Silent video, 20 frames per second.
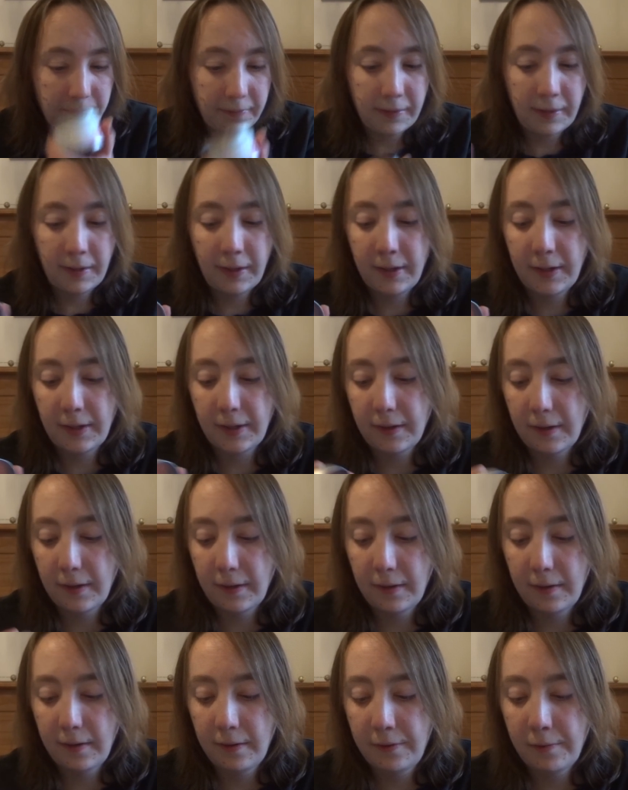like
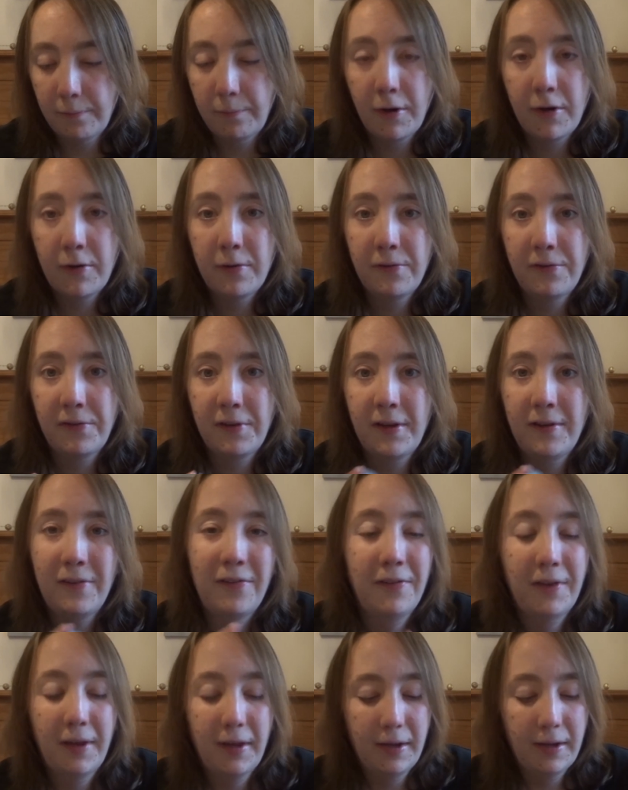the
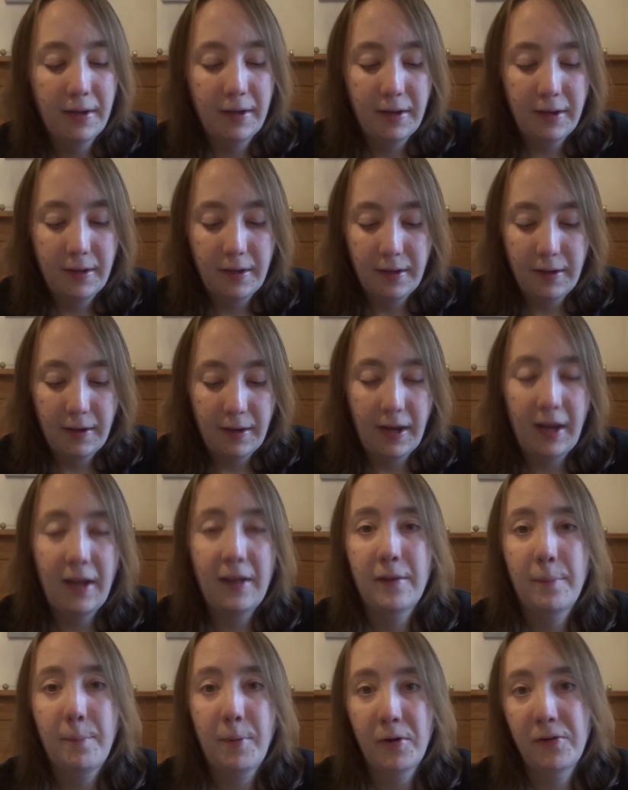roses
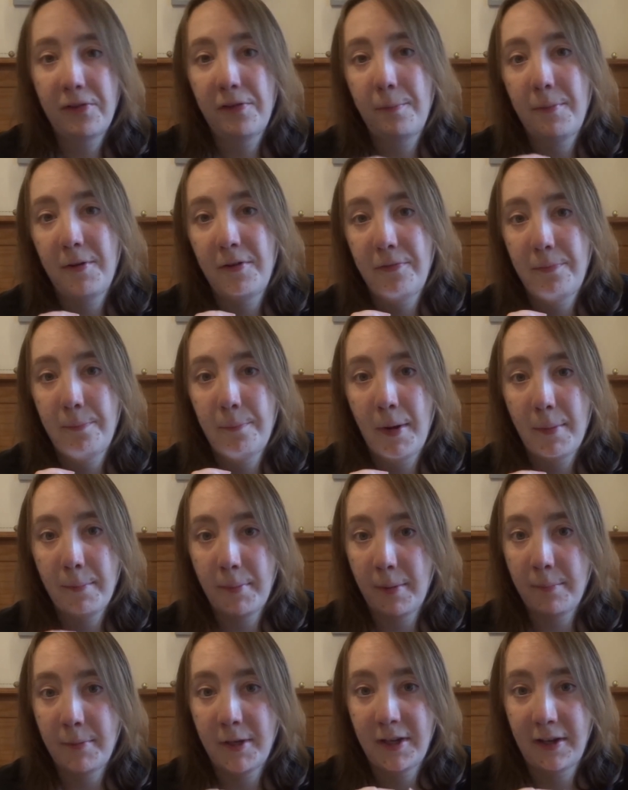at the bottom of my
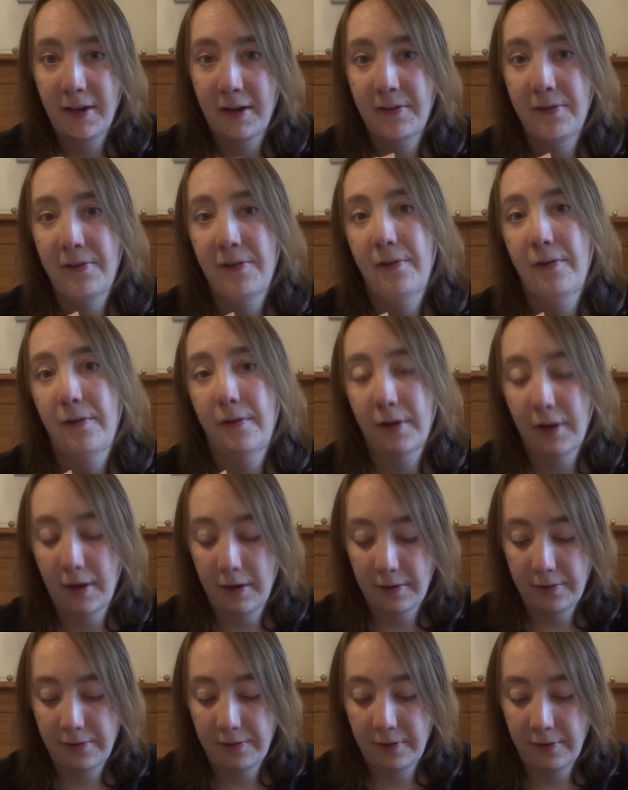mum and dad's
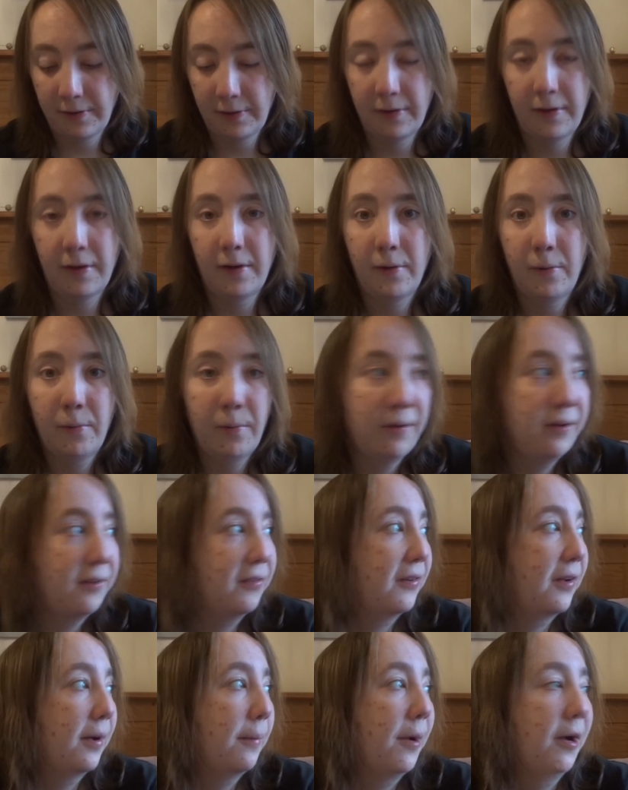garden that always
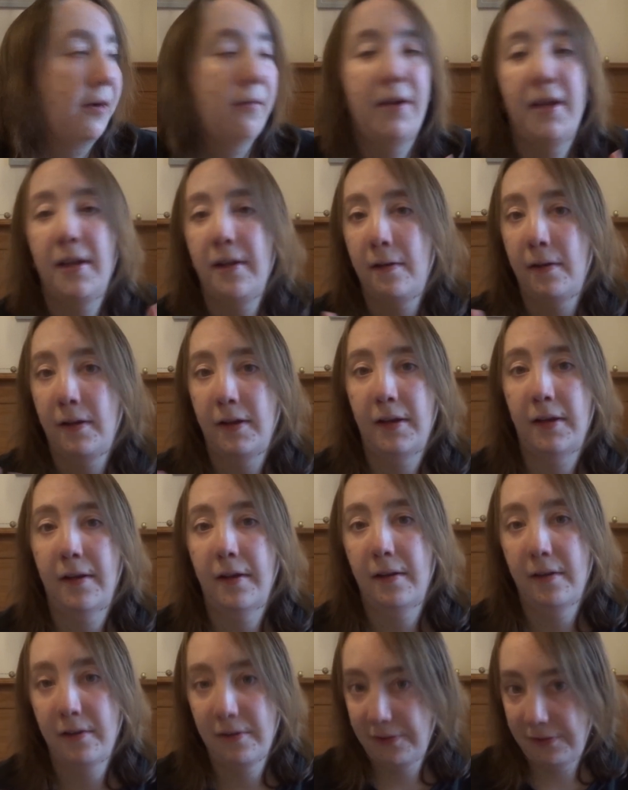come out in like
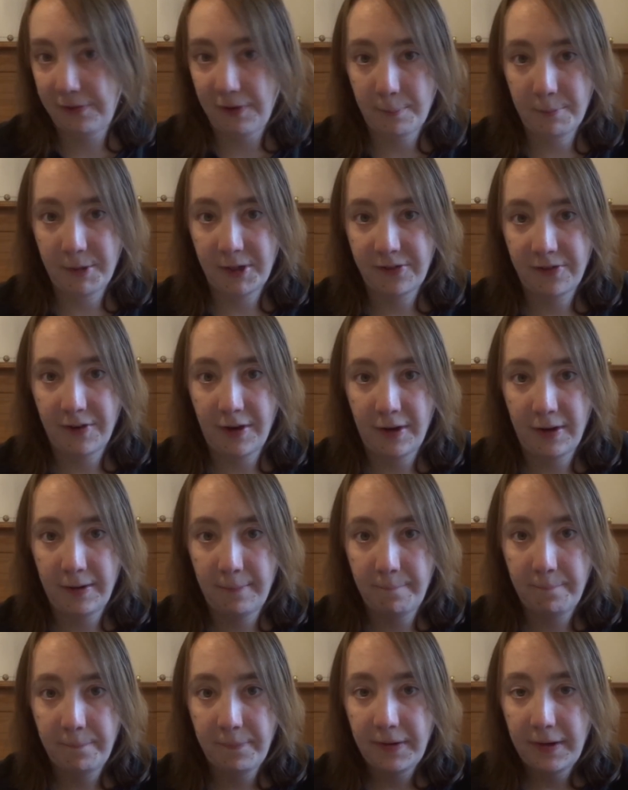the
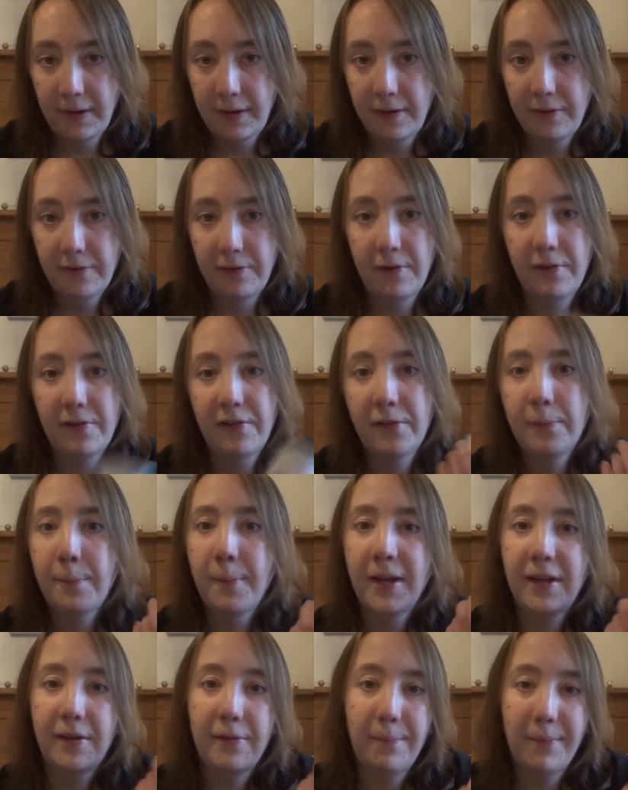summertime. So it just
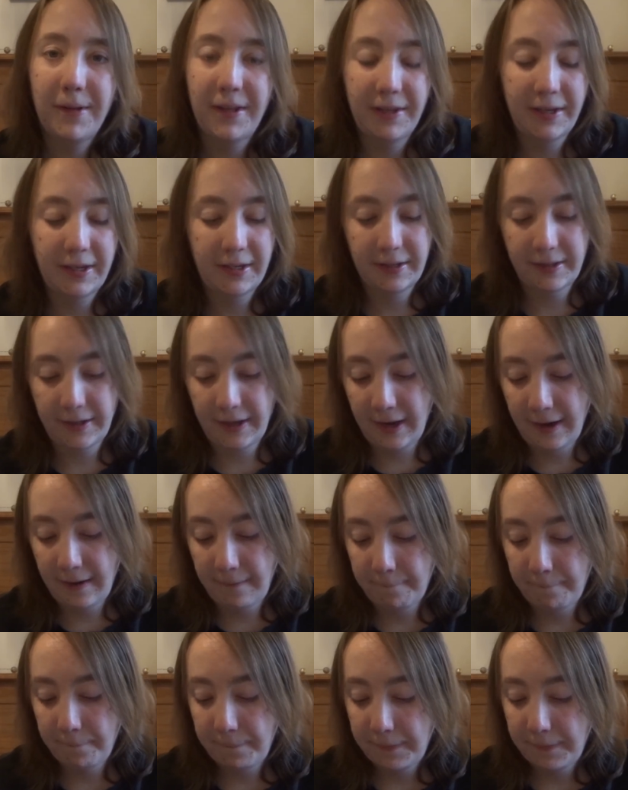makes me think of that.